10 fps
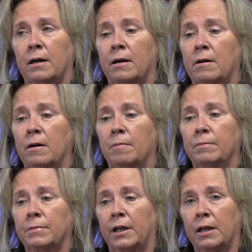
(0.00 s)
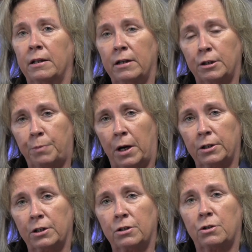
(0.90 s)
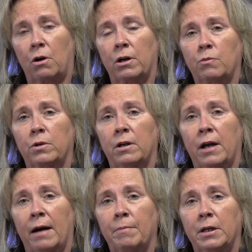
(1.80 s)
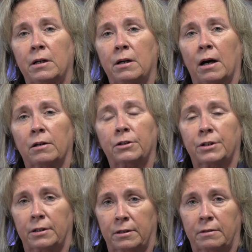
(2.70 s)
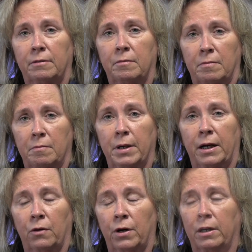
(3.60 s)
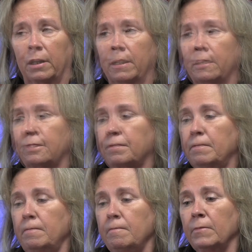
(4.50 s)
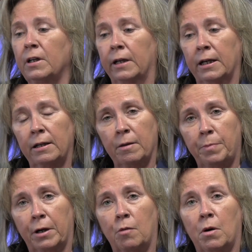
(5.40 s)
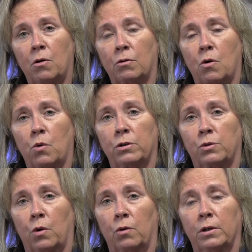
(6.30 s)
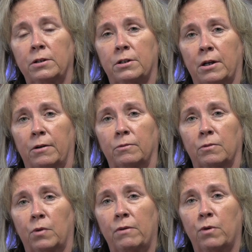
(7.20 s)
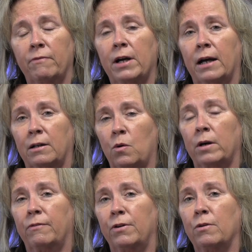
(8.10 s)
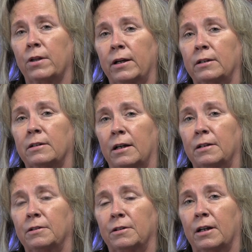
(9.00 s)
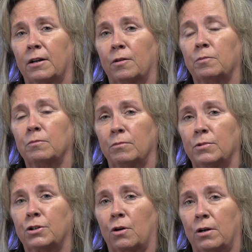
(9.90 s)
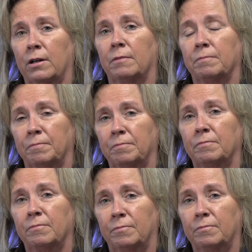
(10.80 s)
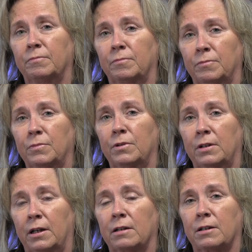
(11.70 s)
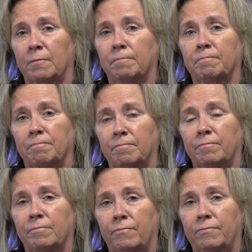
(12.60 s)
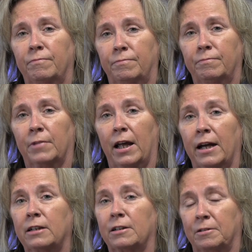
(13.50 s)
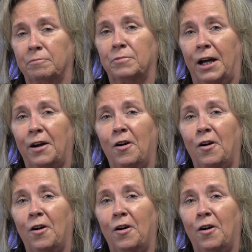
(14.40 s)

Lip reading: Getting these projects started with the $9 million is big on our list. Getting the pickleball courts rolling. So we've got quite a few things that are starting to get some legs and take